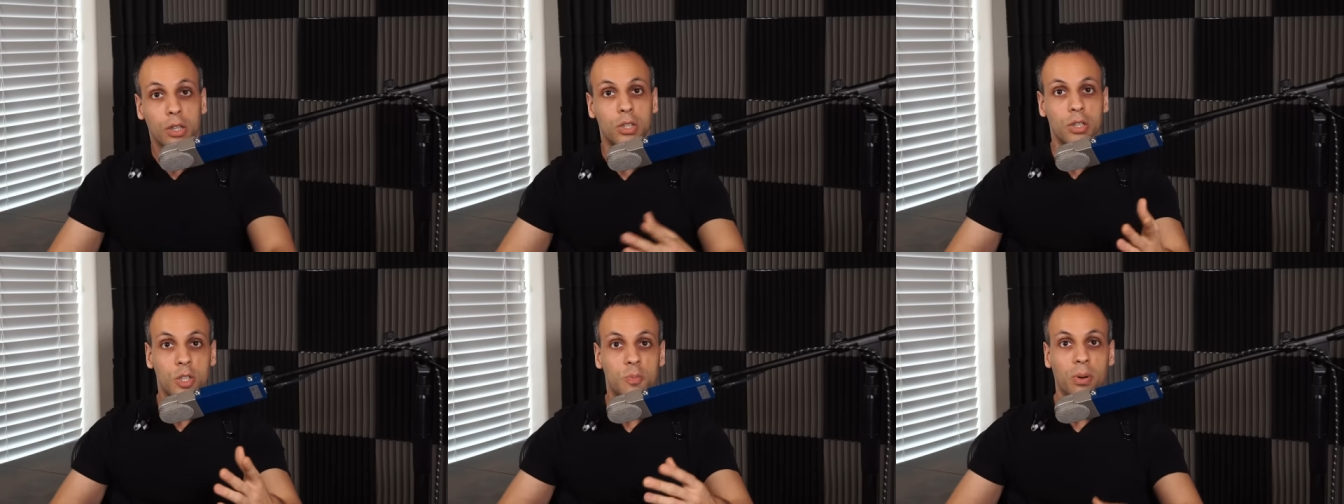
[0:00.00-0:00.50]

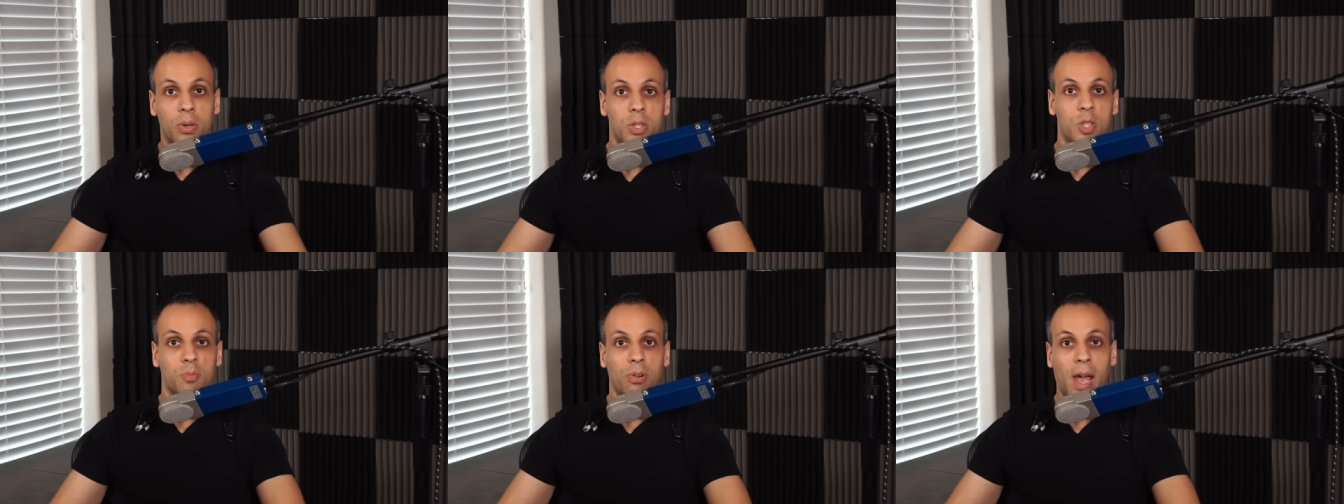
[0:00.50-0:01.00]
to this
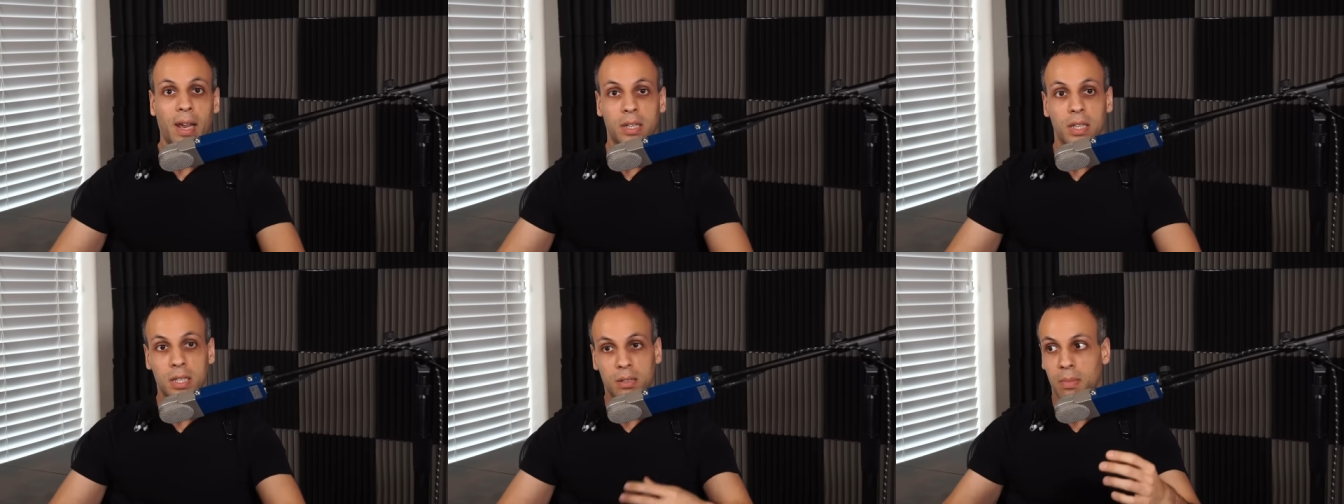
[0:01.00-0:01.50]
person's
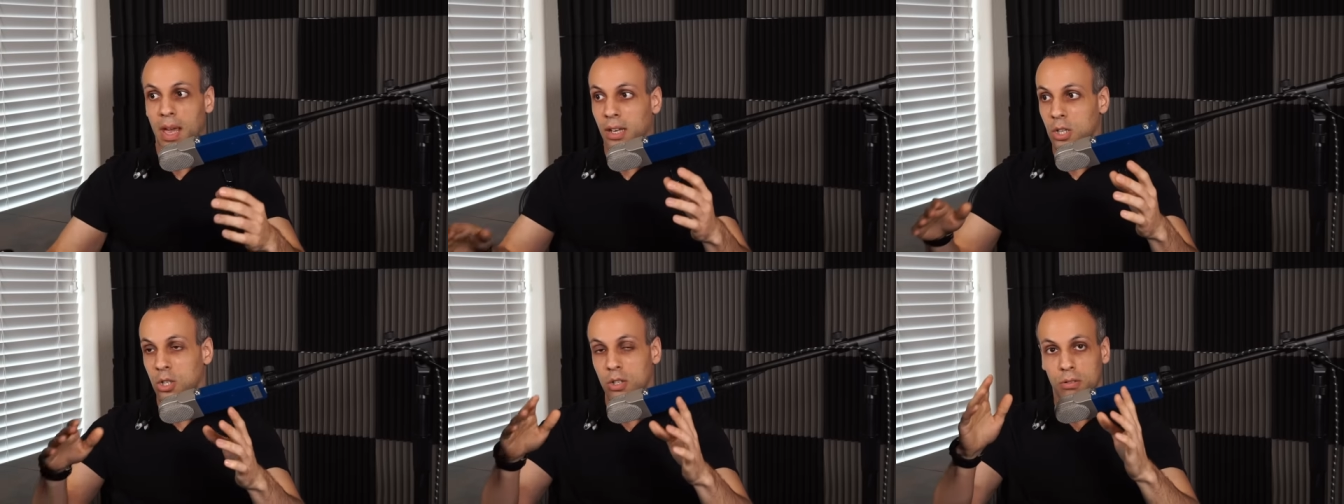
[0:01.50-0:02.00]
practice and
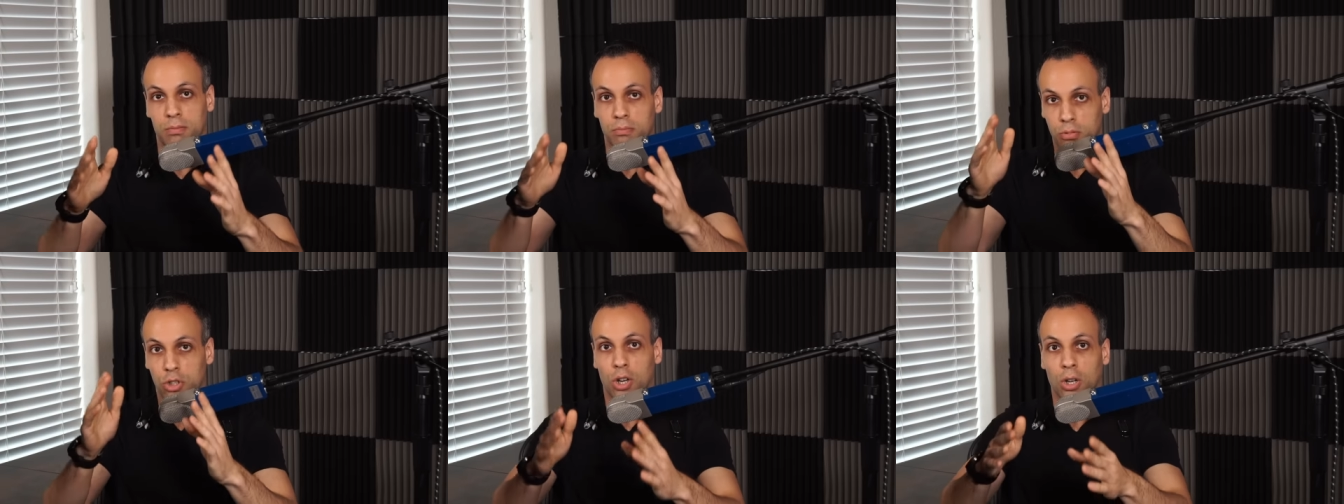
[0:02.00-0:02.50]
managed to
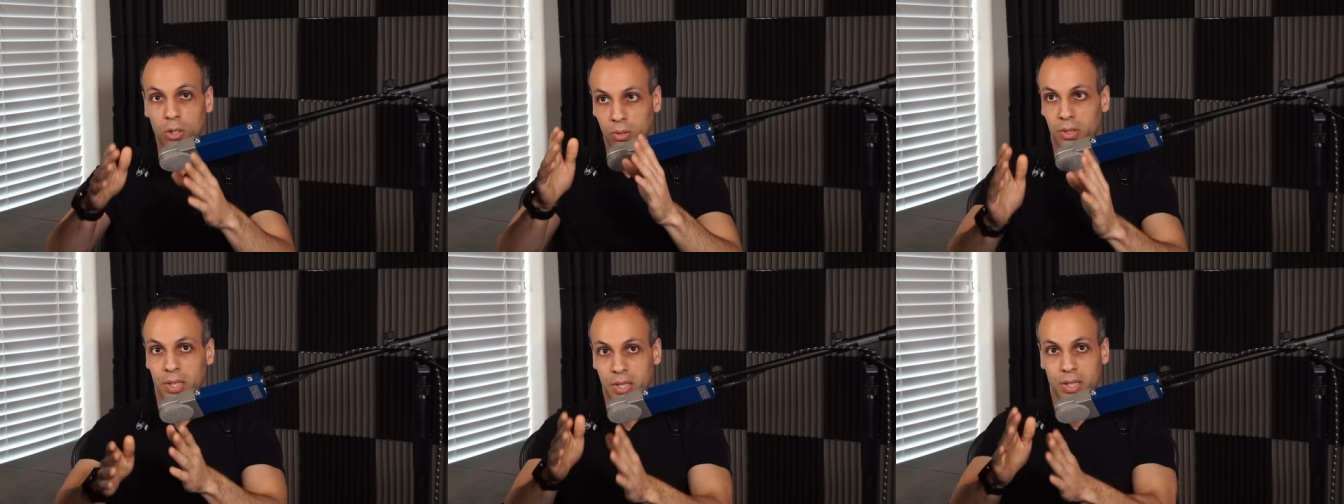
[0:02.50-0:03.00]
show
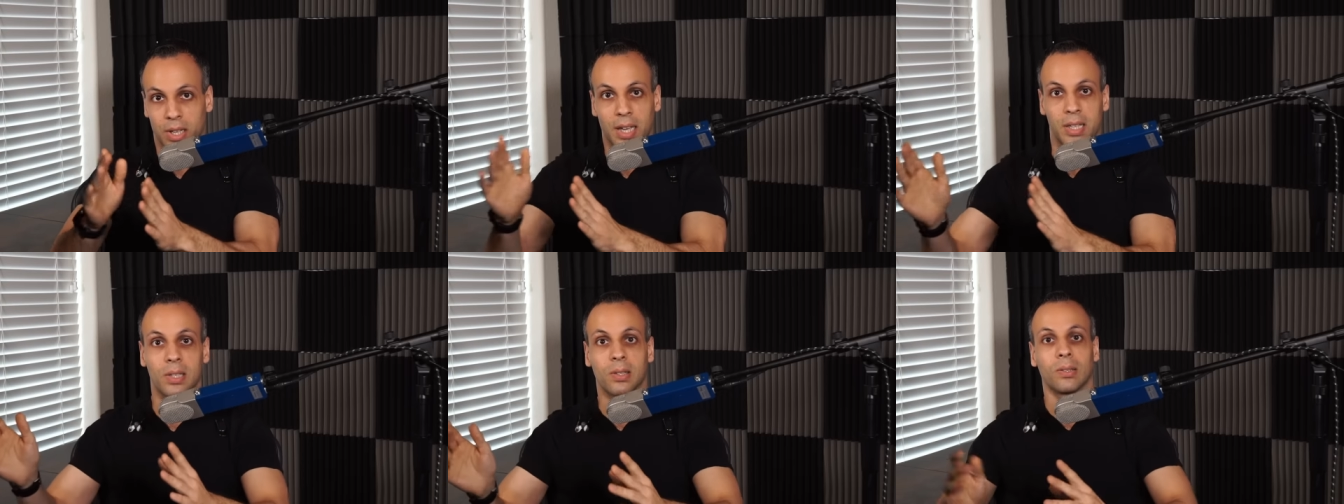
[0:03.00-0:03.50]
this
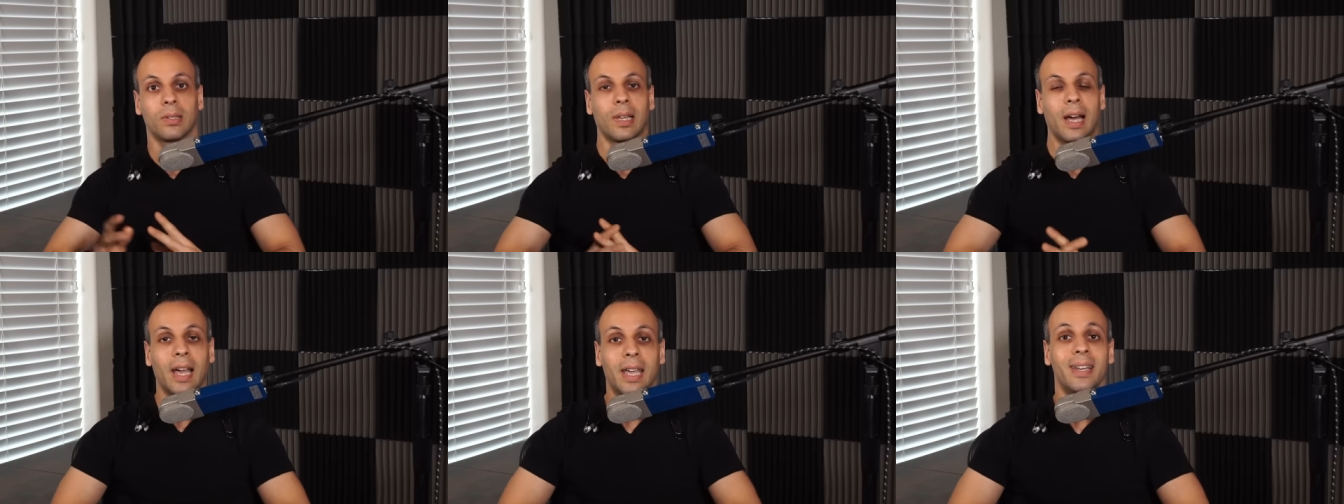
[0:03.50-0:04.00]
nice little
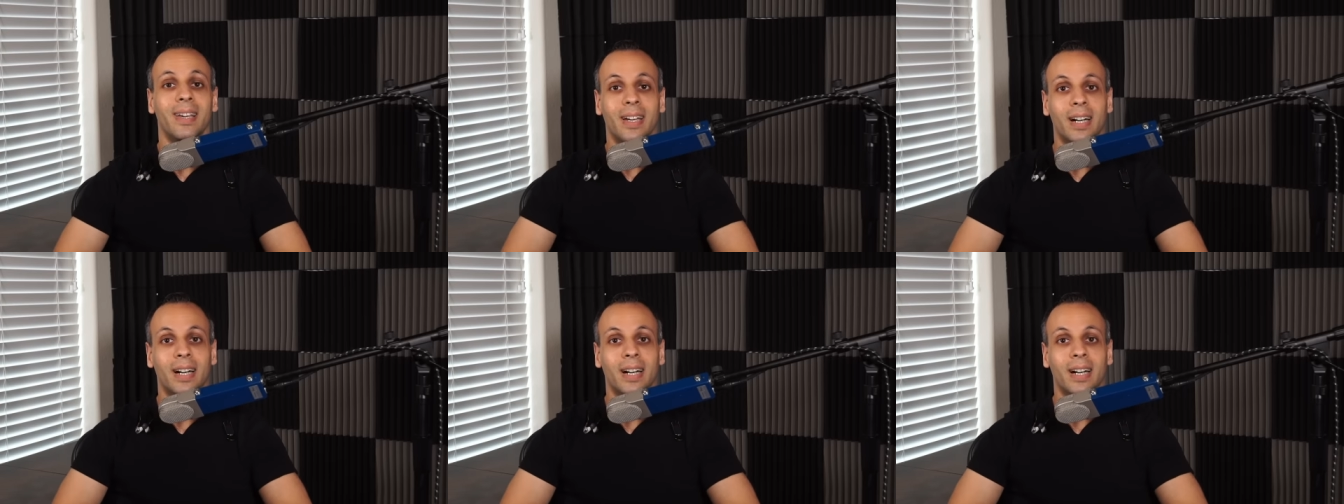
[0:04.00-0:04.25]
line